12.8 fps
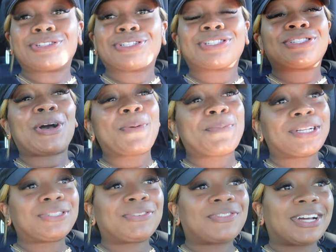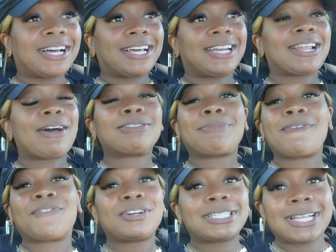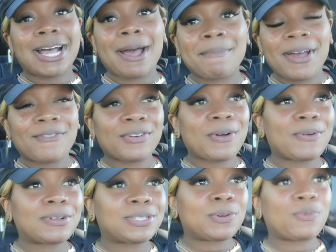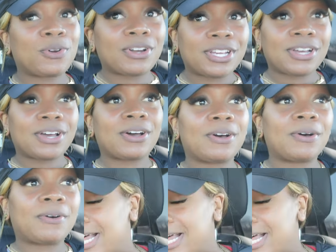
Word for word: So much fun. That was my first time ever going to a rodeo.